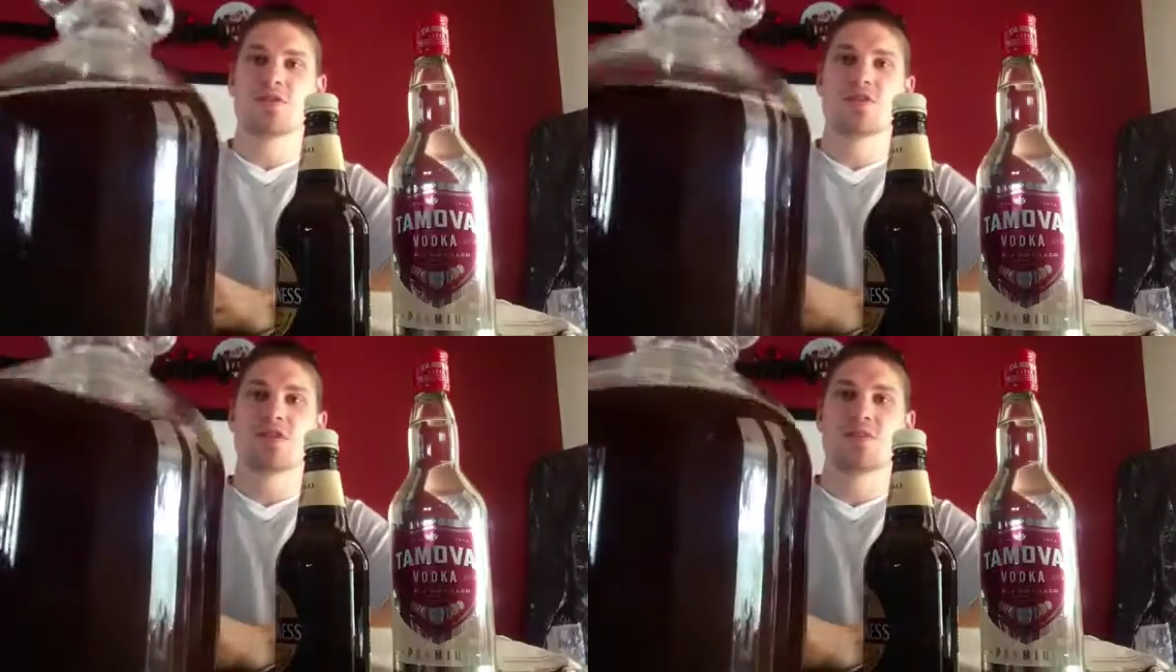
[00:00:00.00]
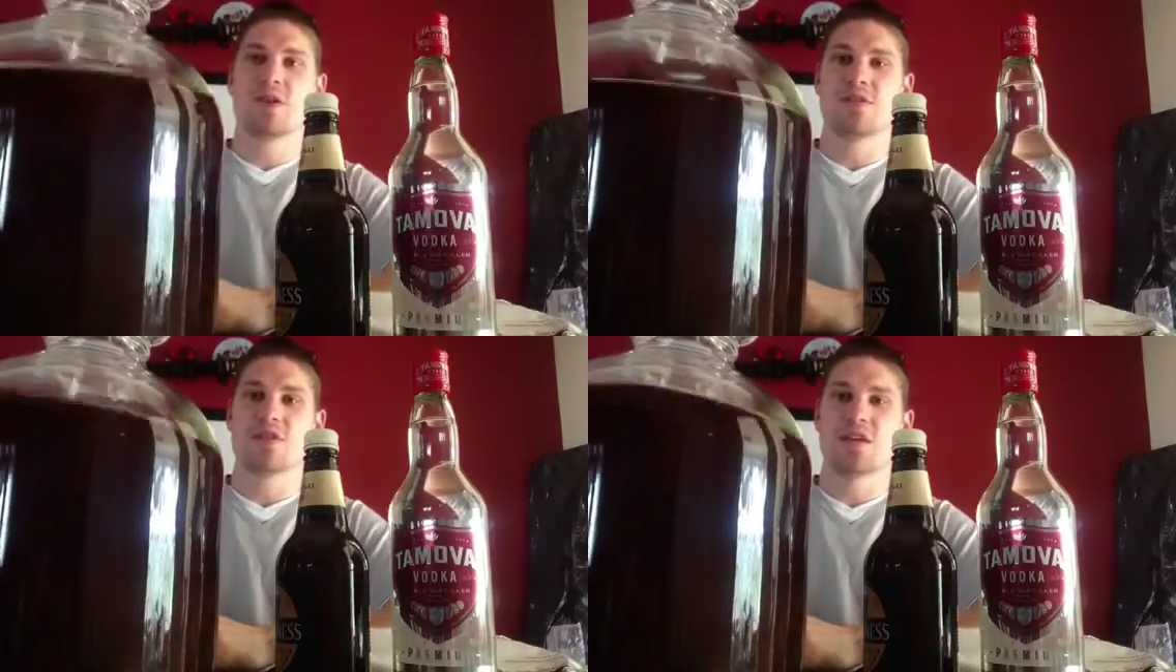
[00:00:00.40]
6
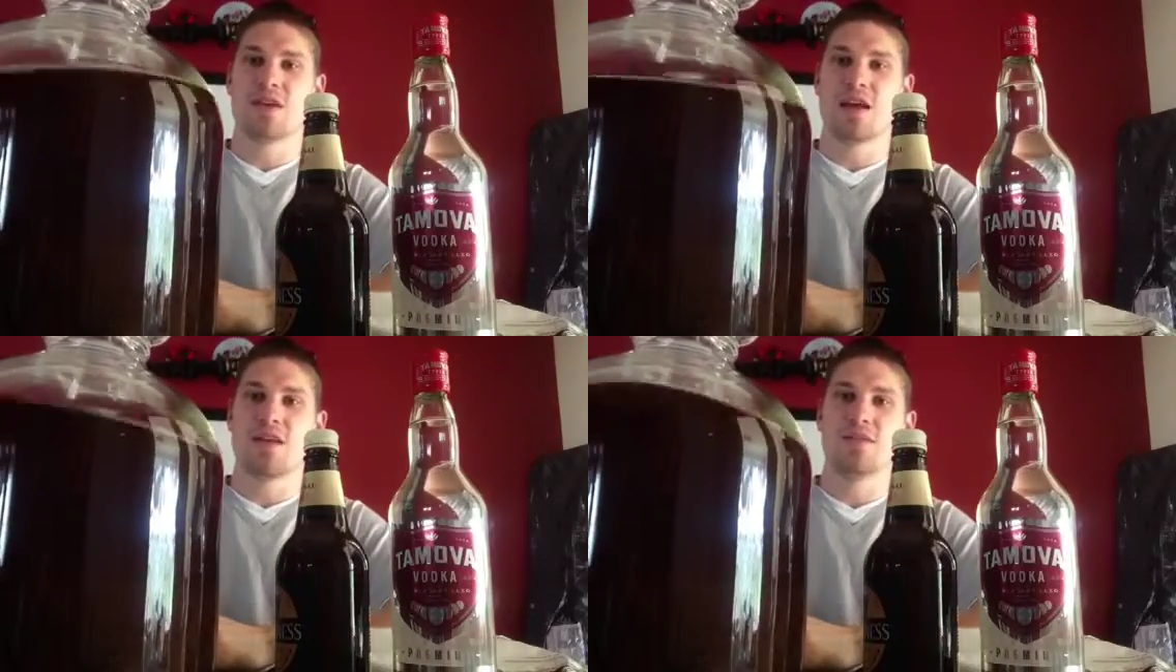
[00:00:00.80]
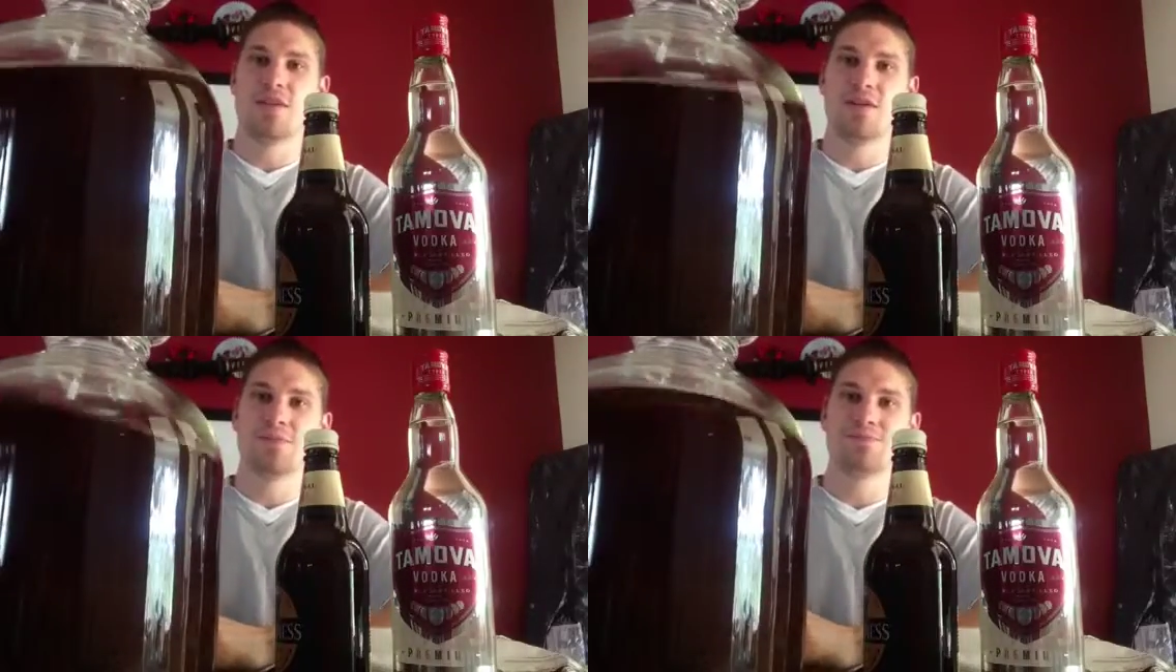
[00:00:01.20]
months at the end.
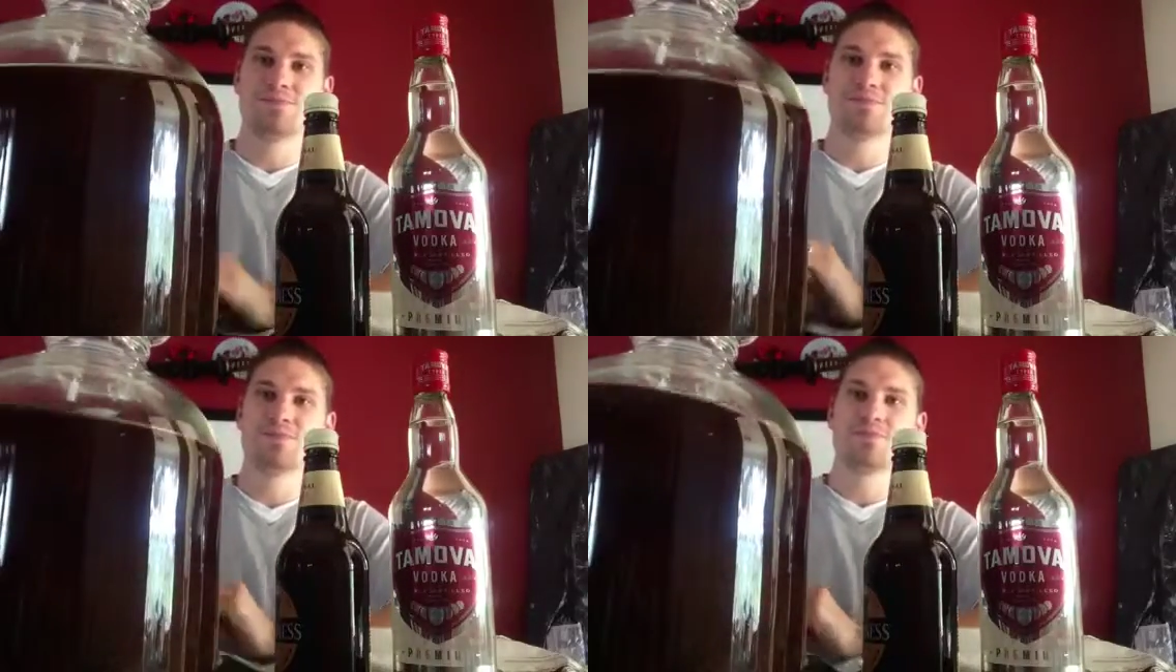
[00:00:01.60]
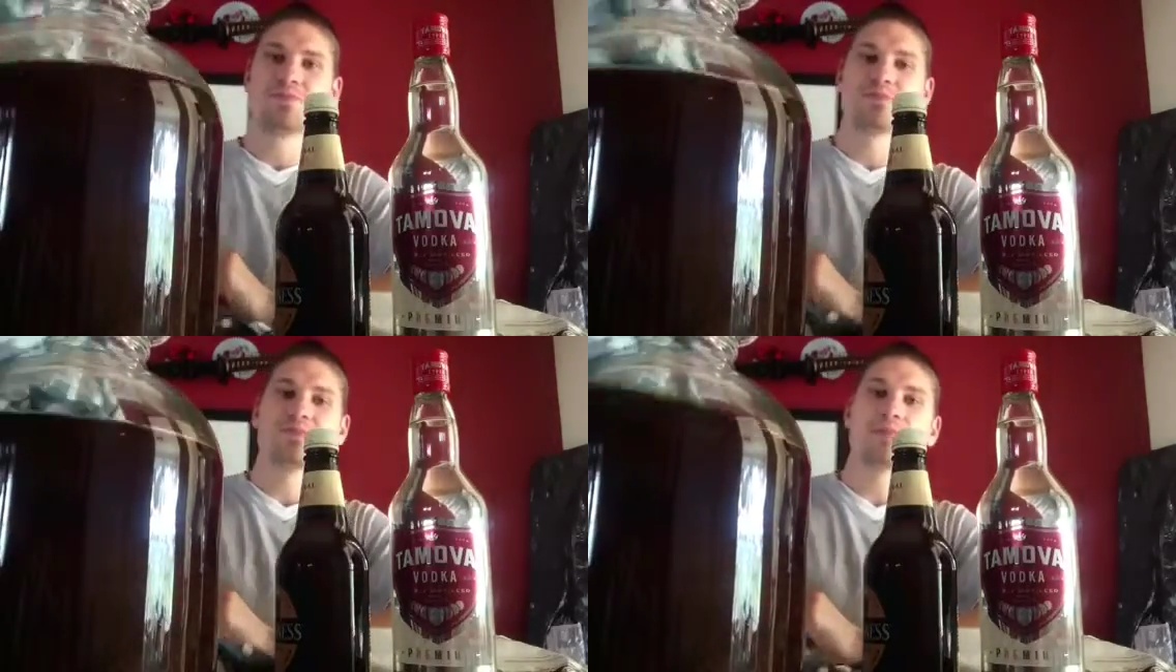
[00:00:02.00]

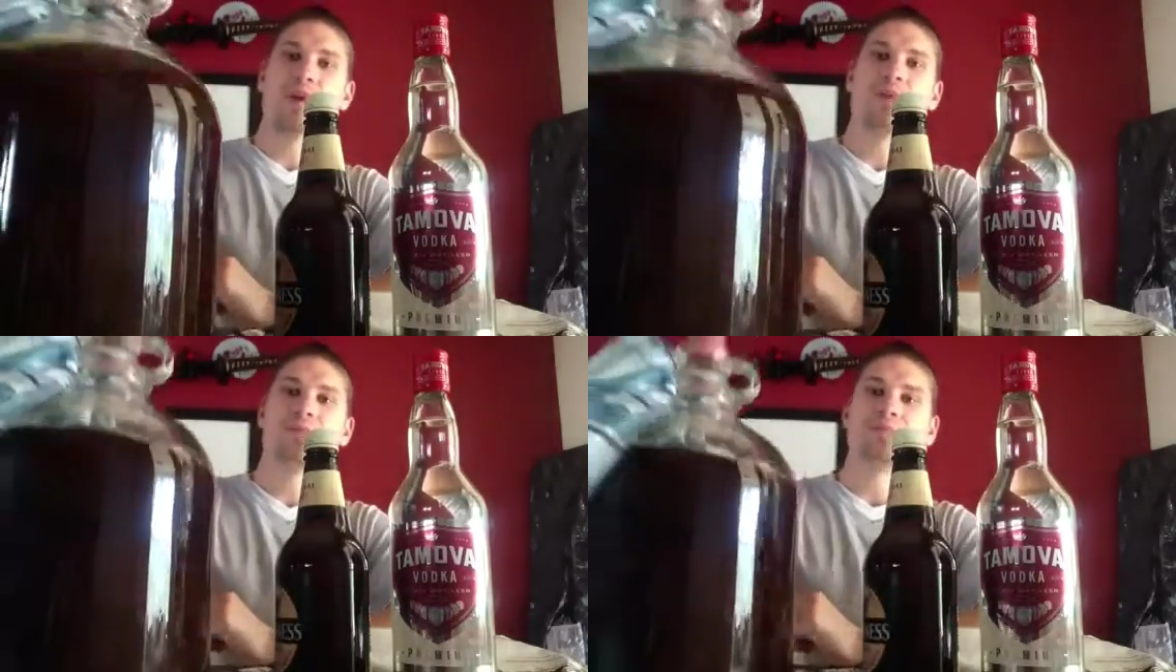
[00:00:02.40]
Yeah.